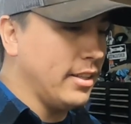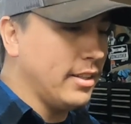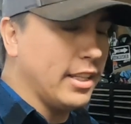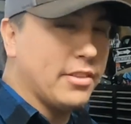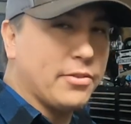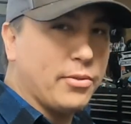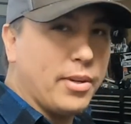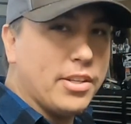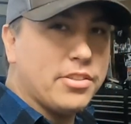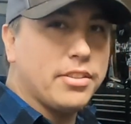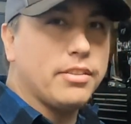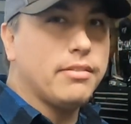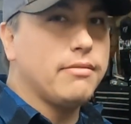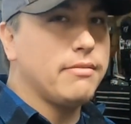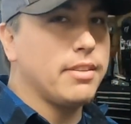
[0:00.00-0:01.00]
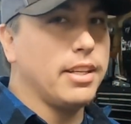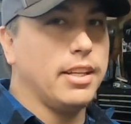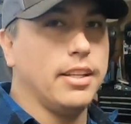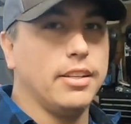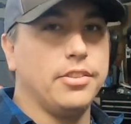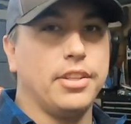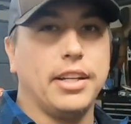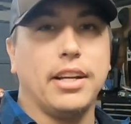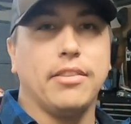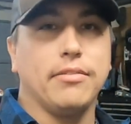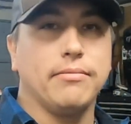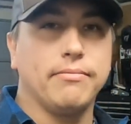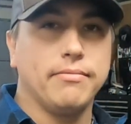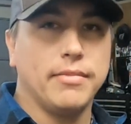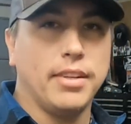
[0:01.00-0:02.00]
Thanks for watching. Check out
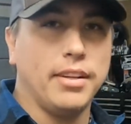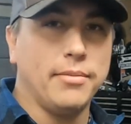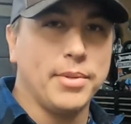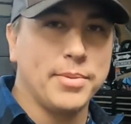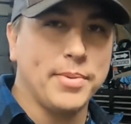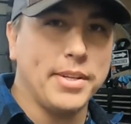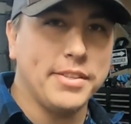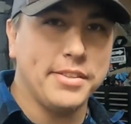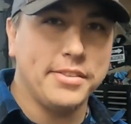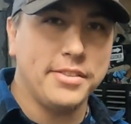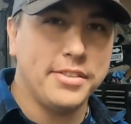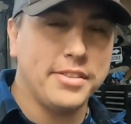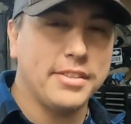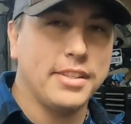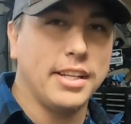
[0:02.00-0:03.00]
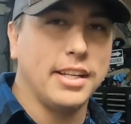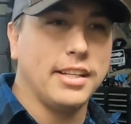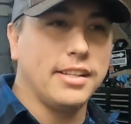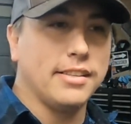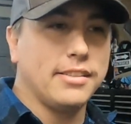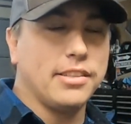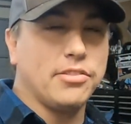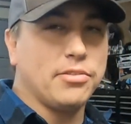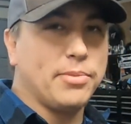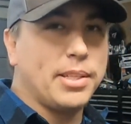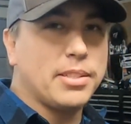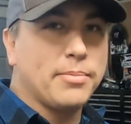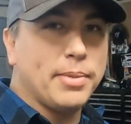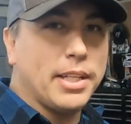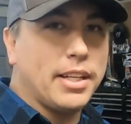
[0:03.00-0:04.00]
all my sponsors: Central
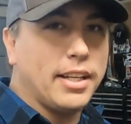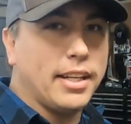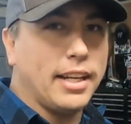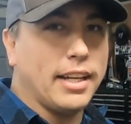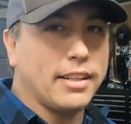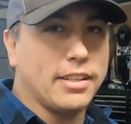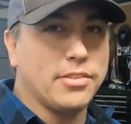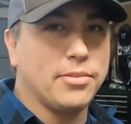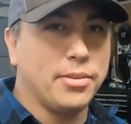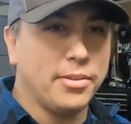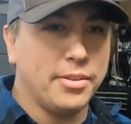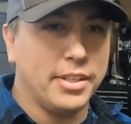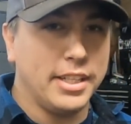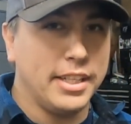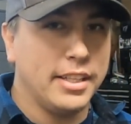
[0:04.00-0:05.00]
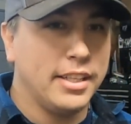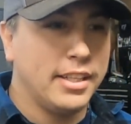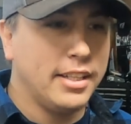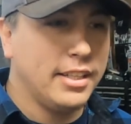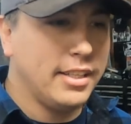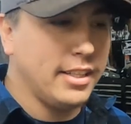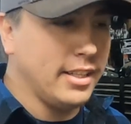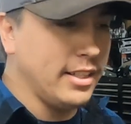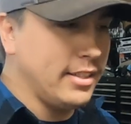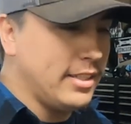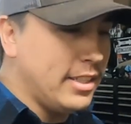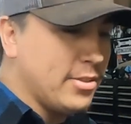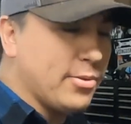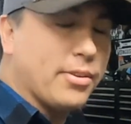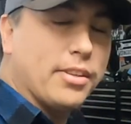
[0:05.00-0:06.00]
Speed Supply, Atkins Rotary,
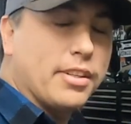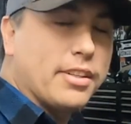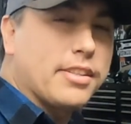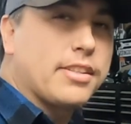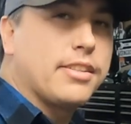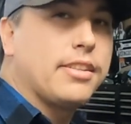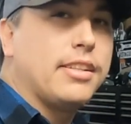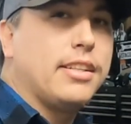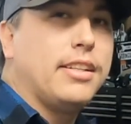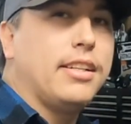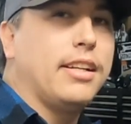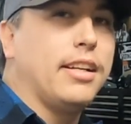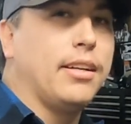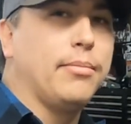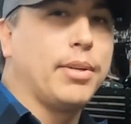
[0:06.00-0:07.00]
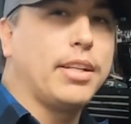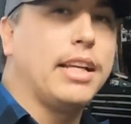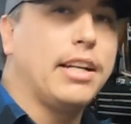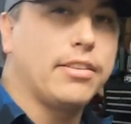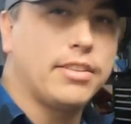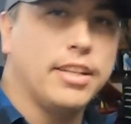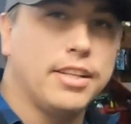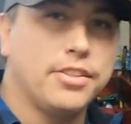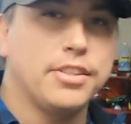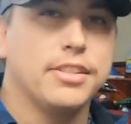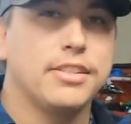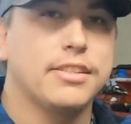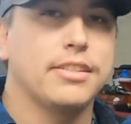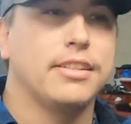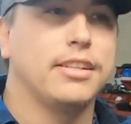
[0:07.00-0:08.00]
Deatschwerks, McLeod
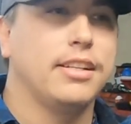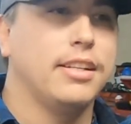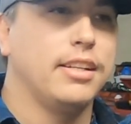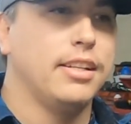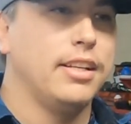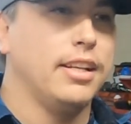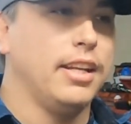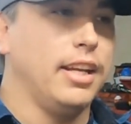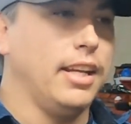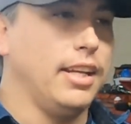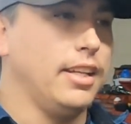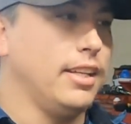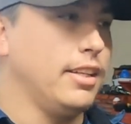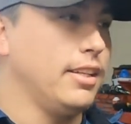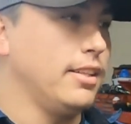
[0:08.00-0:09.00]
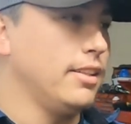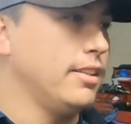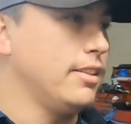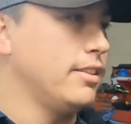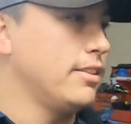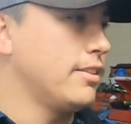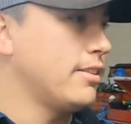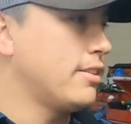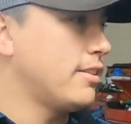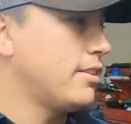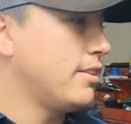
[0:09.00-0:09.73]
clutches, and